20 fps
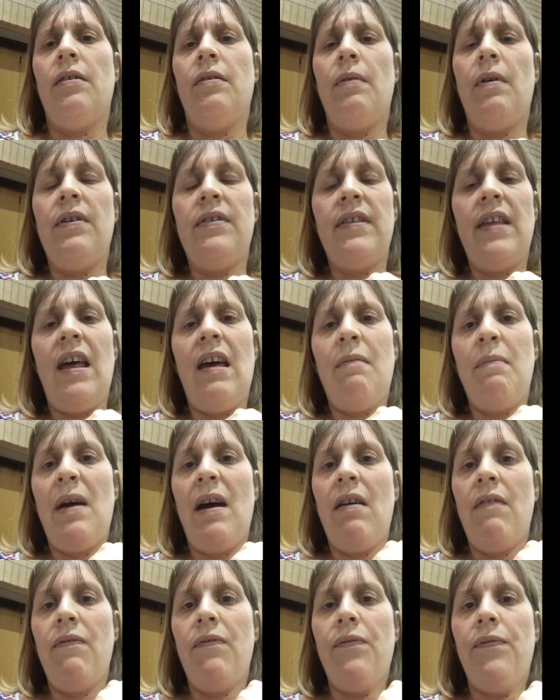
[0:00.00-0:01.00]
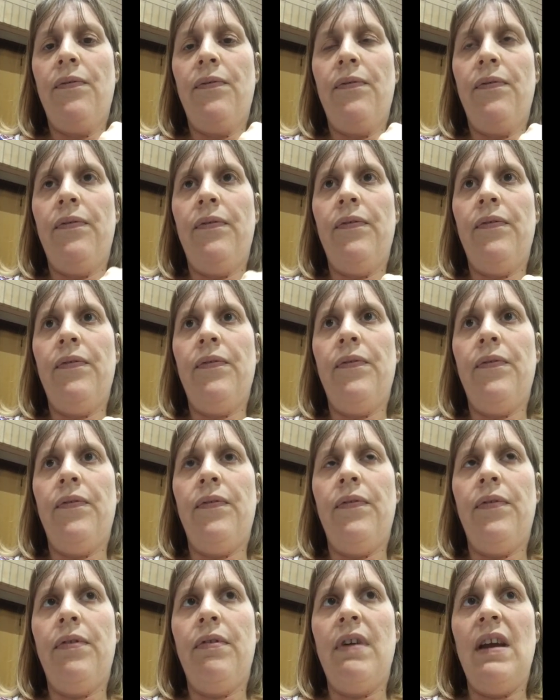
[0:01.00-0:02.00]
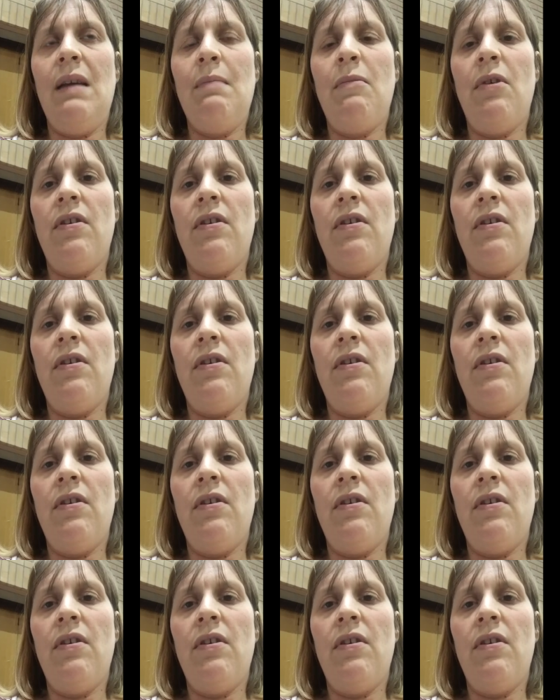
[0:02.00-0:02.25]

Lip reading: what's that, about 3